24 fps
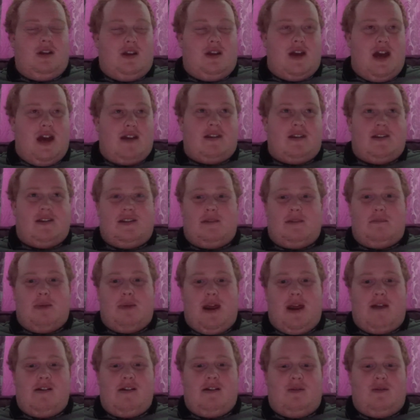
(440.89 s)
Ederson
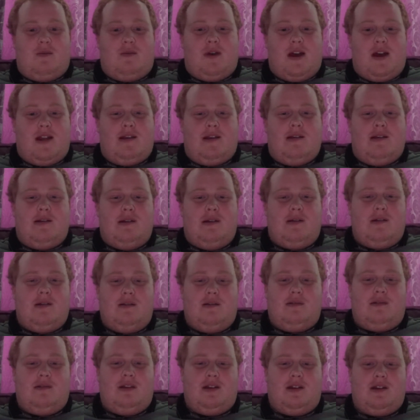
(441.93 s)
parried away,
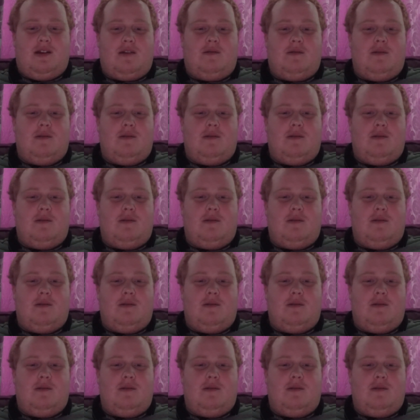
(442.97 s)
you know.